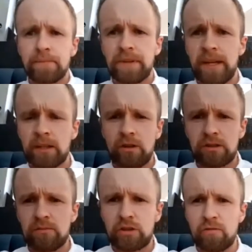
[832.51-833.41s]
Then you can toss
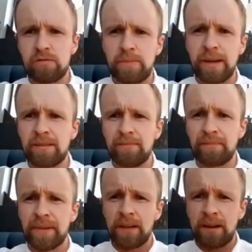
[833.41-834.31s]
the mushrooms a bit,
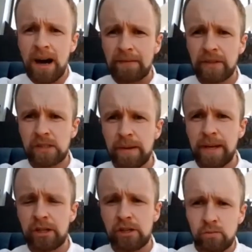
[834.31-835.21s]
add the
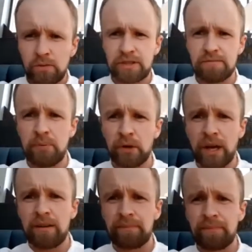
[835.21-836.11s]
spinach with some
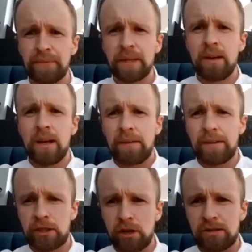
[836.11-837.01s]
butter, and
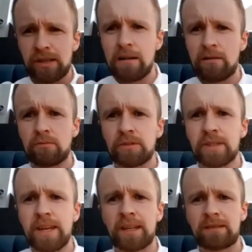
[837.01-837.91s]
then toss that around. And
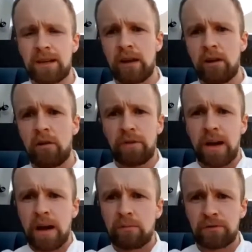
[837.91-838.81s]
then you're going to take that off
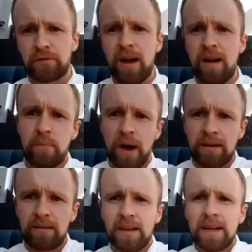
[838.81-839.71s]
out of the frying
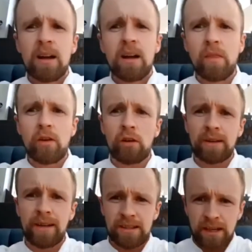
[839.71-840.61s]
pan. Then the
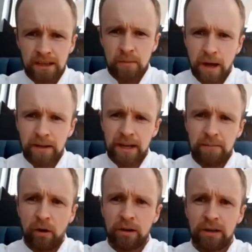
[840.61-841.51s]
gnocchi that's in the pan there
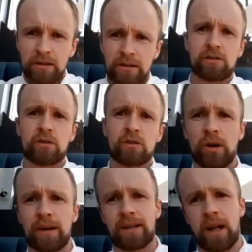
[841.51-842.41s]
boiling is going to go
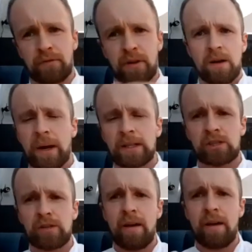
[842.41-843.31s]
into that frying
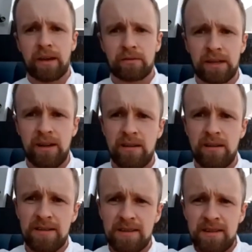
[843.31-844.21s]
straight after. Okay?
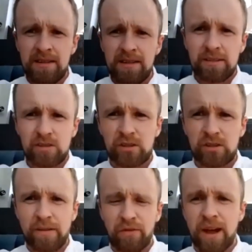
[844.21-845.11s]
So it's
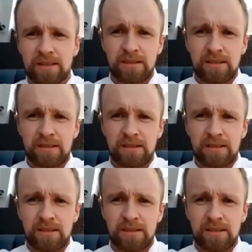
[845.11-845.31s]
quite fast.